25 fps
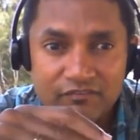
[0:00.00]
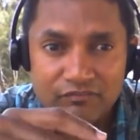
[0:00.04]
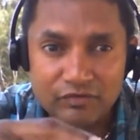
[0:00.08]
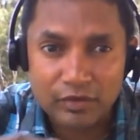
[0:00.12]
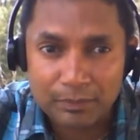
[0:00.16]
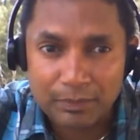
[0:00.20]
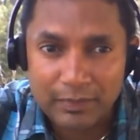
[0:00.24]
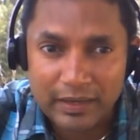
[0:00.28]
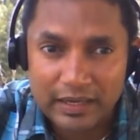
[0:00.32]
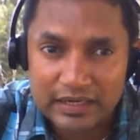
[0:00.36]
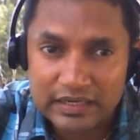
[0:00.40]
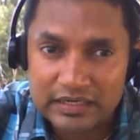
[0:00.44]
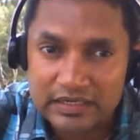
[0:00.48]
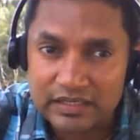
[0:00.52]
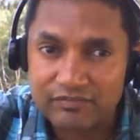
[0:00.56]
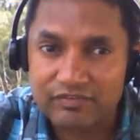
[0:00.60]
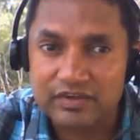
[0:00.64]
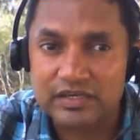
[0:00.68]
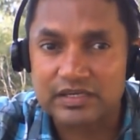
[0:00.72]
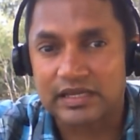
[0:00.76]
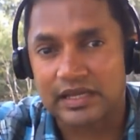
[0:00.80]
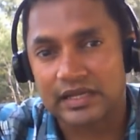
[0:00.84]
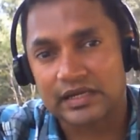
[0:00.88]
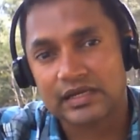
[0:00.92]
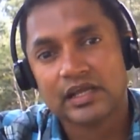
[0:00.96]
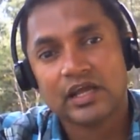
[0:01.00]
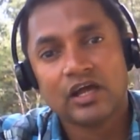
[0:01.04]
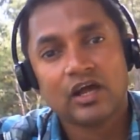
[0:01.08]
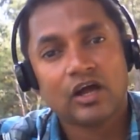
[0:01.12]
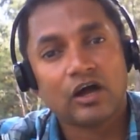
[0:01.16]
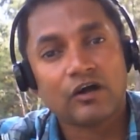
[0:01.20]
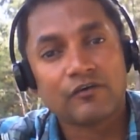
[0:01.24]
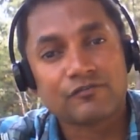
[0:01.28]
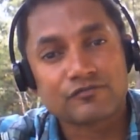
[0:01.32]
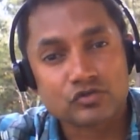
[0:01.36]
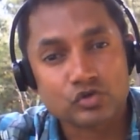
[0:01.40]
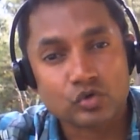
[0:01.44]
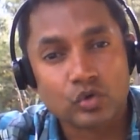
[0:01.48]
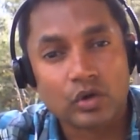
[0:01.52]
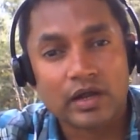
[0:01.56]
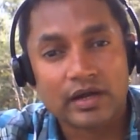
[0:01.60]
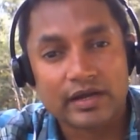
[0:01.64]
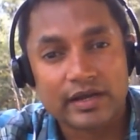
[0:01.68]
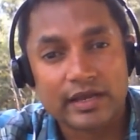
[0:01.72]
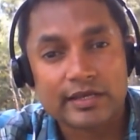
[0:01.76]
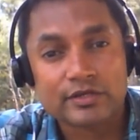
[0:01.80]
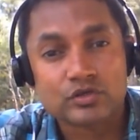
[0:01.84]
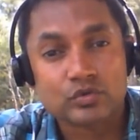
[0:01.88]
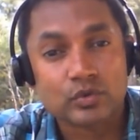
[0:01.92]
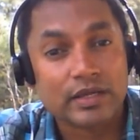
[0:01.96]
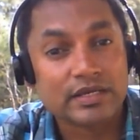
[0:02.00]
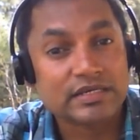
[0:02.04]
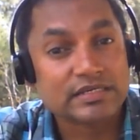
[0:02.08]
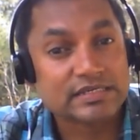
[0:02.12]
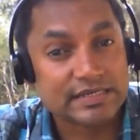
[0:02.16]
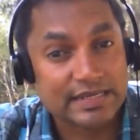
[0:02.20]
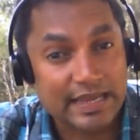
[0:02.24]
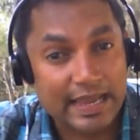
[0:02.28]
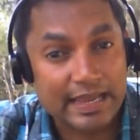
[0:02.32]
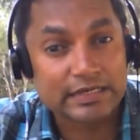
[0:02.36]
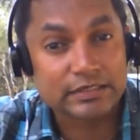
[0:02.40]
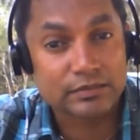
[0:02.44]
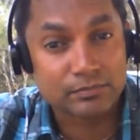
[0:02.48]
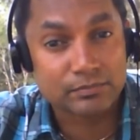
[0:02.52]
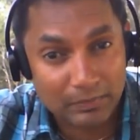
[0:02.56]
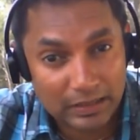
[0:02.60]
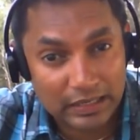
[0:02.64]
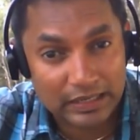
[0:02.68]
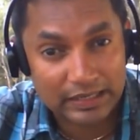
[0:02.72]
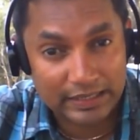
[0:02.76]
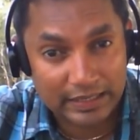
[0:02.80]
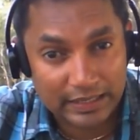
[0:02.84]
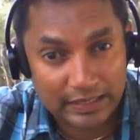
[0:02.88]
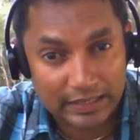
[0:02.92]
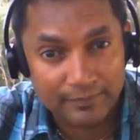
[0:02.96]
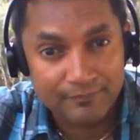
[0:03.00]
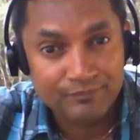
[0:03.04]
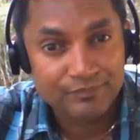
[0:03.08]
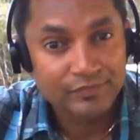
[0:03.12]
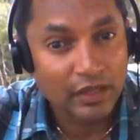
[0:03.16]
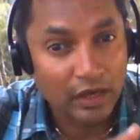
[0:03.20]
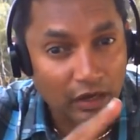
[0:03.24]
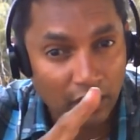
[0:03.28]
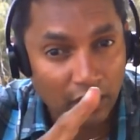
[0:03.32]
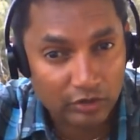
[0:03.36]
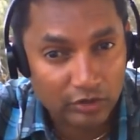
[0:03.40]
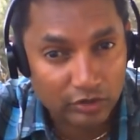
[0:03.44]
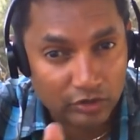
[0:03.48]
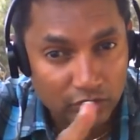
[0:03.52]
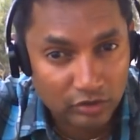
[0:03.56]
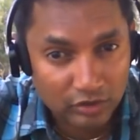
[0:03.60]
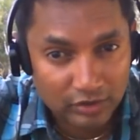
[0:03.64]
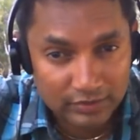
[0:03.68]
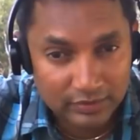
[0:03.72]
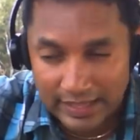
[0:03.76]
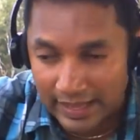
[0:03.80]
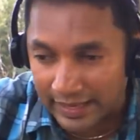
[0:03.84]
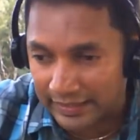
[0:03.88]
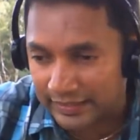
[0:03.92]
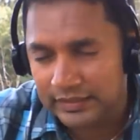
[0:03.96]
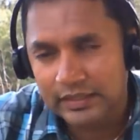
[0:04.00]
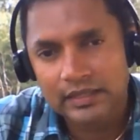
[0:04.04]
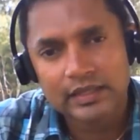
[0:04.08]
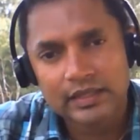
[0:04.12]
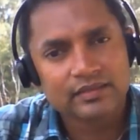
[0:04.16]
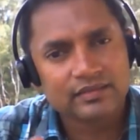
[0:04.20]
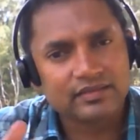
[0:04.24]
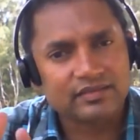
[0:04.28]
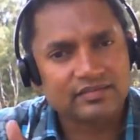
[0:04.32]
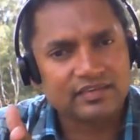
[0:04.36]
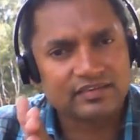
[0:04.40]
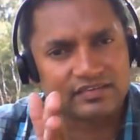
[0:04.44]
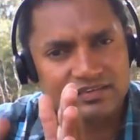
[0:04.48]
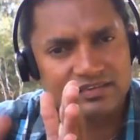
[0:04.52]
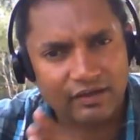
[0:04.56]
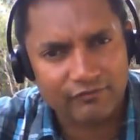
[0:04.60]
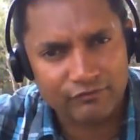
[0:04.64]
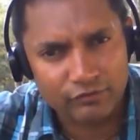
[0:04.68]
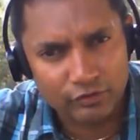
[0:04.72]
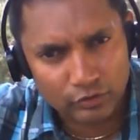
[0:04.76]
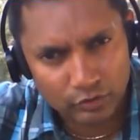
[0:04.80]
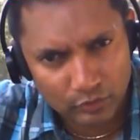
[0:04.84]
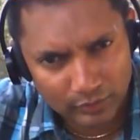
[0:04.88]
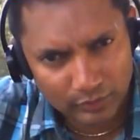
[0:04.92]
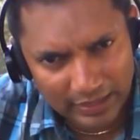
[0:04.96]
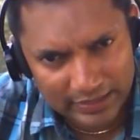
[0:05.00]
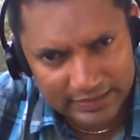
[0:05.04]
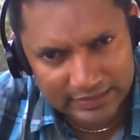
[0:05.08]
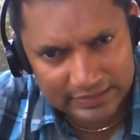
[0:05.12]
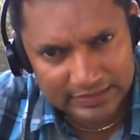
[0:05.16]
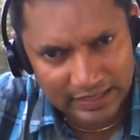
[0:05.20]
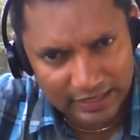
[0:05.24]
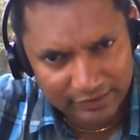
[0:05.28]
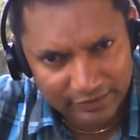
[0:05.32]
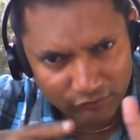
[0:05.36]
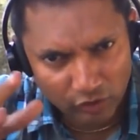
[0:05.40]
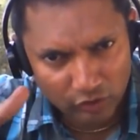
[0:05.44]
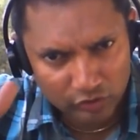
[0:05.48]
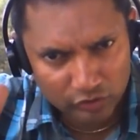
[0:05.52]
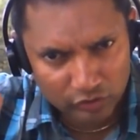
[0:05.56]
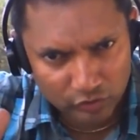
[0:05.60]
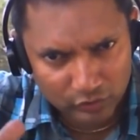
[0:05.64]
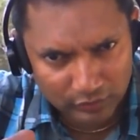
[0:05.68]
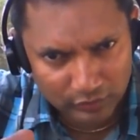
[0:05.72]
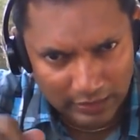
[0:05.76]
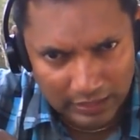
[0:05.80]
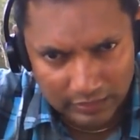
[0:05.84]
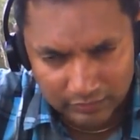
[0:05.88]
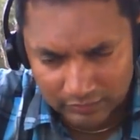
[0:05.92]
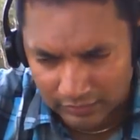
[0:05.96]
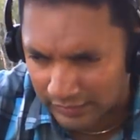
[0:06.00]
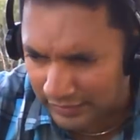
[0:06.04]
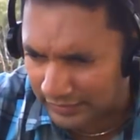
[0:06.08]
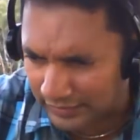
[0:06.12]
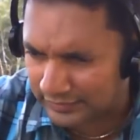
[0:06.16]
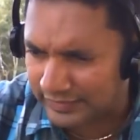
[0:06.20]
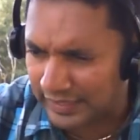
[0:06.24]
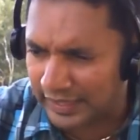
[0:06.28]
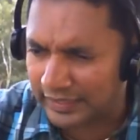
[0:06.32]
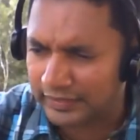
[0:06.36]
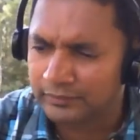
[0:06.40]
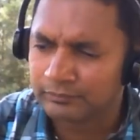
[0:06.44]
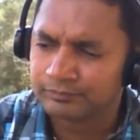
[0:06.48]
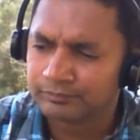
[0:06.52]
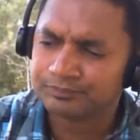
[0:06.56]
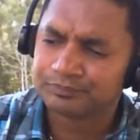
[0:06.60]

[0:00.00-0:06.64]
We paid a dividend of 228 million. How do you know that? This is how you look at it. I want you to calculate that.